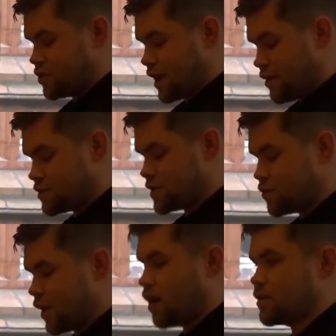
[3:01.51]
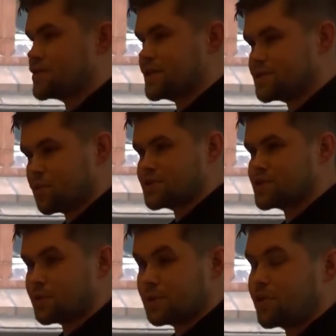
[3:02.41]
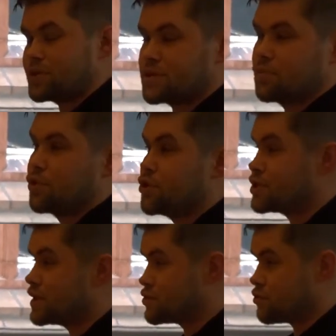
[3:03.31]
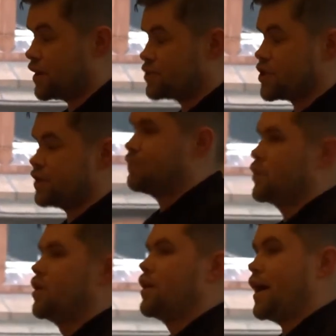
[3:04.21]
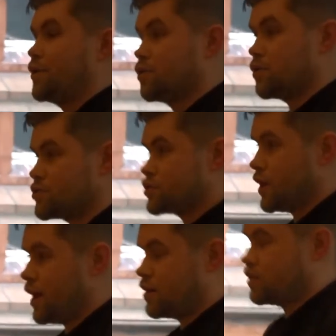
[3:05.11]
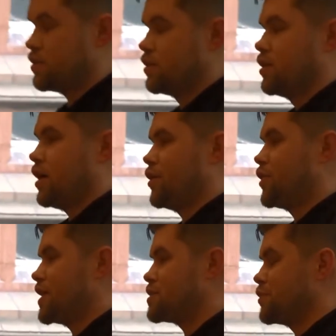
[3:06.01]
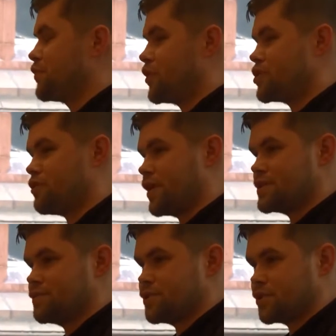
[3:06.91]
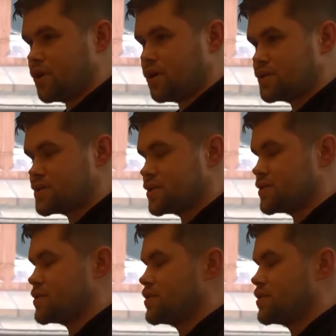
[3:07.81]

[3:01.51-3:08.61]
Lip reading: can guarantee you'll get asked at least once a week by someone, usually a stranger, how you lost your leg, and you get to be very creative with your answers,